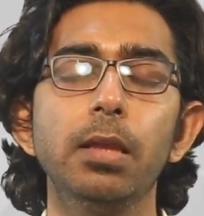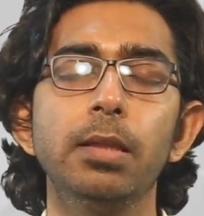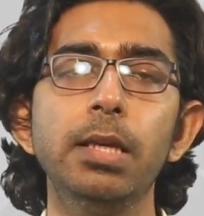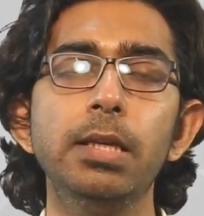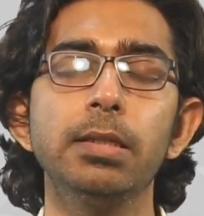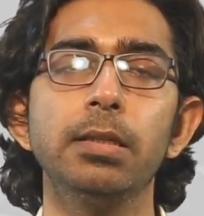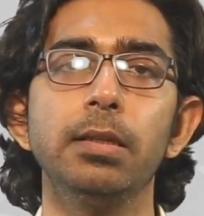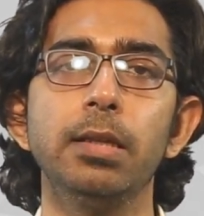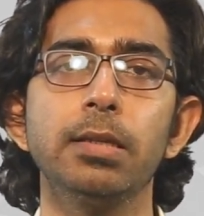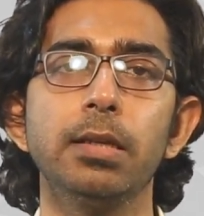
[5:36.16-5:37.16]

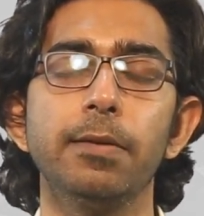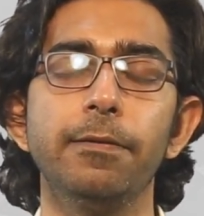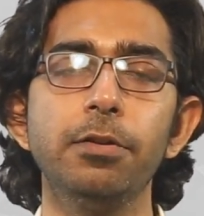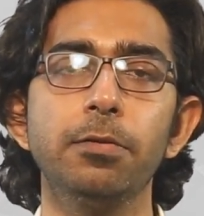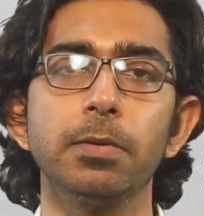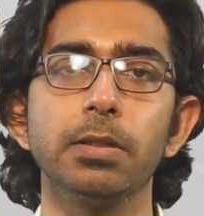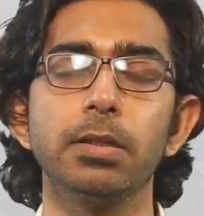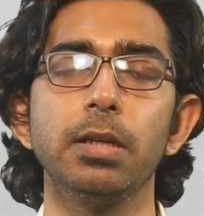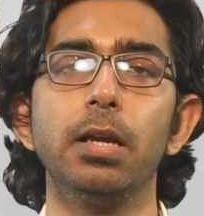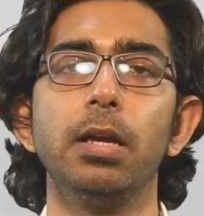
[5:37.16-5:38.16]
these
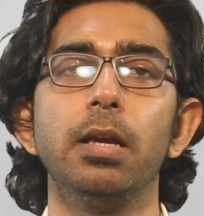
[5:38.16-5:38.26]
individuals